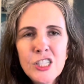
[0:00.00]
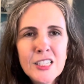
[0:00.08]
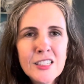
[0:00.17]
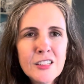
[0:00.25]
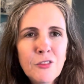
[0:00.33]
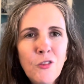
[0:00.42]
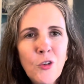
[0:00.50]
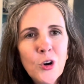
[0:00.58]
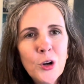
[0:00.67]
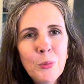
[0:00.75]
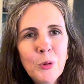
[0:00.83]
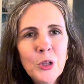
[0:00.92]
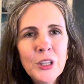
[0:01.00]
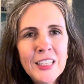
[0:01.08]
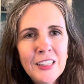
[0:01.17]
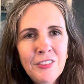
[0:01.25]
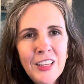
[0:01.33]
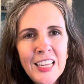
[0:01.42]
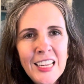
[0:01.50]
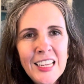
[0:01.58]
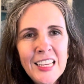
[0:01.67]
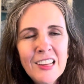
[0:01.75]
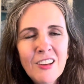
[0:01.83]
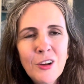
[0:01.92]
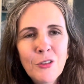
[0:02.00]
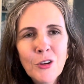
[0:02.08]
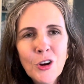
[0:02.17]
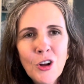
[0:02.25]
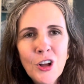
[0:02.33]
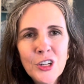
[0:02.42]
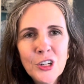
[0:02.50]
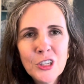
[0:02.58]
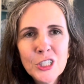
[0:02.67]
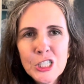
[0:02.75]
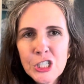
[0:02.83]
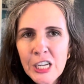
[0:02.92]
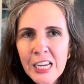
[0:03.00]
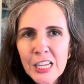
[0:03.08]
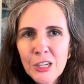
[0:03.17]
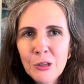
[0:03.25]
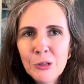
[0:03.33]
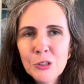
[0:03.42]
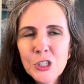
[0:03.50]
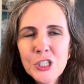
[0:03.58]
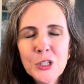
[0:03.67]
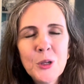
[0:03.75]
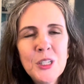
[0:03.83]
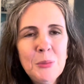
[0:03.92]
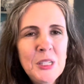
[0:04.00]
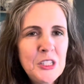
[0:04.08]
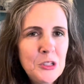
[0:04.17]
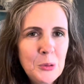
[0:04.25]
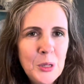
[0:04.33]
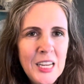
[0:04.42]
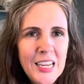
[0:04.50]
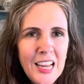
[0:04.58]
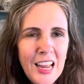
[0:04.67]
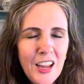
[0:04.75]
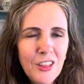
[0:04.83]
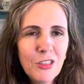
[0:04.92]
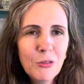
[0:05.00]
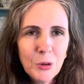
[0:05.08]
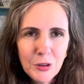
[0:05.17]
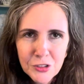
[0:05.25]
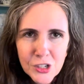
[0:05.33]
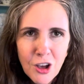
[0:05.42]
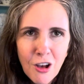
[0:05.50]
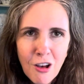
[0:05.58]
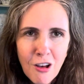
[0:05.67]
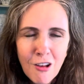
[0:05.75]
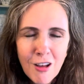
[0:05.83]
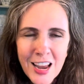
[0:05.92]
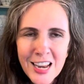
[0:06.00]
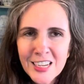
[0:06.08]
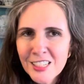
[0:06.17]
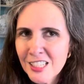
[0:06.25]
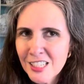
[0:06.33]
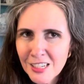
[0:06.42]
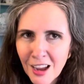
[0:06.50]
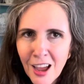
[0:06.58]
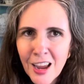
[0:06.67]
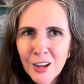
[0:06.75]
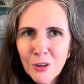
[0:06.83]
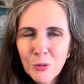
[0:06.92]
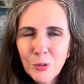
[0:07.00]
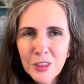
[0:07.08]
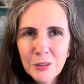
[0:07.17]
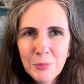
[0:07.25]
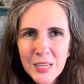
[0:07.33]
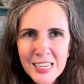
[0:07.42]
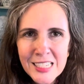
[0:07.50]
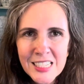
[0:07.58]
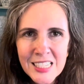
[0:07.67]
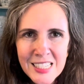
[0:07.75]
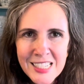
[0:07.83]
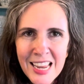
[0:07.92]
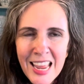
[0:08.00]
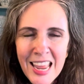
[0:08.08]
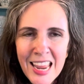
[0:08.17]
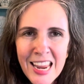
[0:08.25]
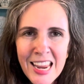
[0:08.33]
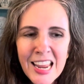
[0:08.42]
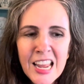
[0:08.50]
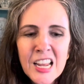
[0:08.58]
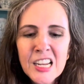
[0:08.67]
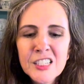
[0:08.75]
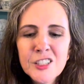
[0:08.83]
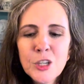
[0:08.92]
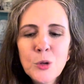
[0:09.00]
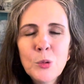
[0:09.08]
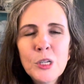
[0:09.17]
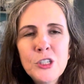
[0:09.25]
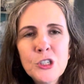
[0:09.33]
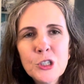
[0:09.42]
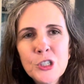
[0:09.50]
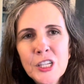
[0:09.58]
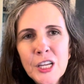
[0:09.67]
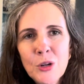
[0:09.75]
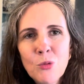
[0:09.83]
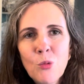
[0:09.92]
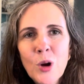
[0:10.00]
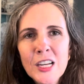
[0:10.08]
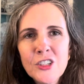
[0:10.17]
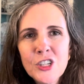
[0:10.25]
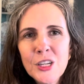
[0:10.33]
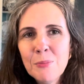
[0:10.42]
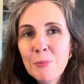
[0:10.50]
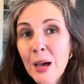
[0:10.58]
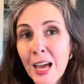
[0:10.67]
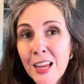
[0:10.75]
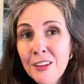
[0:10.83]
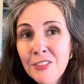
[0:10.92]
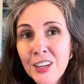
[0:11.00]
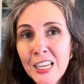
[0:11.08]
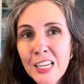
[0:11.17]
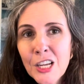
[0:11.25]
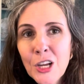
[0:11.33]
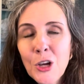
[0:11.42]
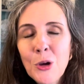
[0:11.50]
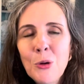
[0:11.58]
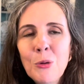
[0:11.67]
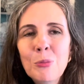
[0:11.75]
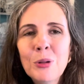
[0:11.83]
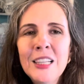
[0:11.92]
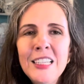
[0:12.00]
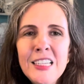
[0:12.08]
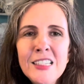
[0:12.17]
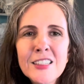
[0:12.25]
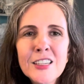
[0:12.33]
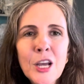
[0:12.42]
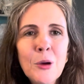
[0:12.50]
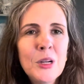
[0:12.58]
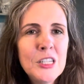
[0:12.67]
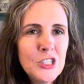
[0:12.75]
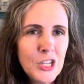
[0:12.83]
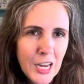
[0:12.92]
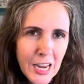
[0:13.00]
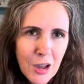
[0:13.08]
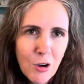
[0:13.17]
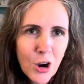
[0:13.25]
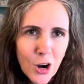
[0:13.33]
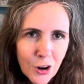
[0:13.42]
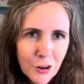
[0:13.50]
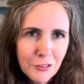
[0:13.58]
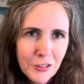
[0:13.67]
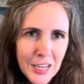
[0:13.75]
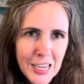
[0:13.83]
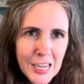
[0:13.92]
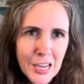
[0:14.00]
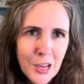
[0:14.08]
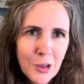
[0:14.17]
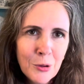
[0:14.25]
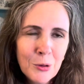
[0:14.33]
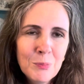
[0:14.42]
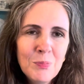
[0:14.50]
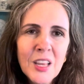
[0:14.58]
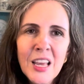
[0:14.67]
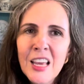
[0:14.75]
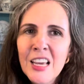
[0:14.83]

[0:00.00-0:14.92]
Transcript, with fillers: She does affordable living over on her channel. She's going to be doing a thrift haul and a style with me today. So once you're done watching my video, please go and check out her video.